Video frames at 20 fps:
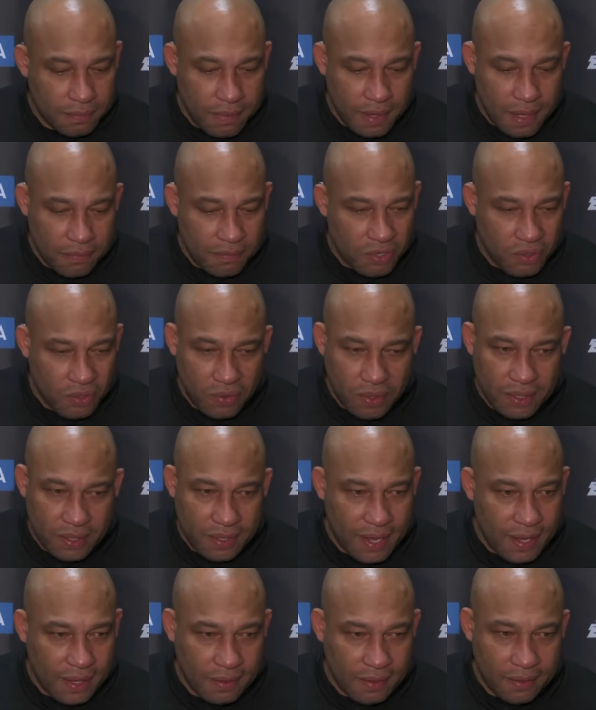I'm knowing
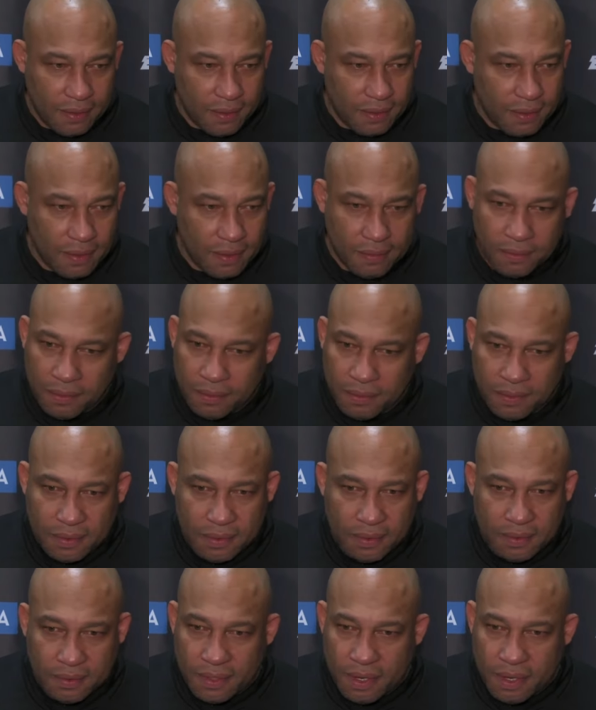that you know
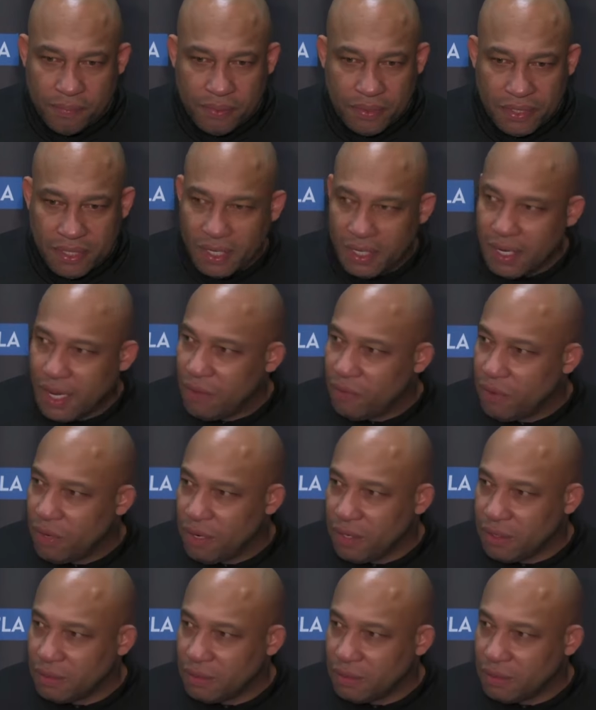they're putting in that work.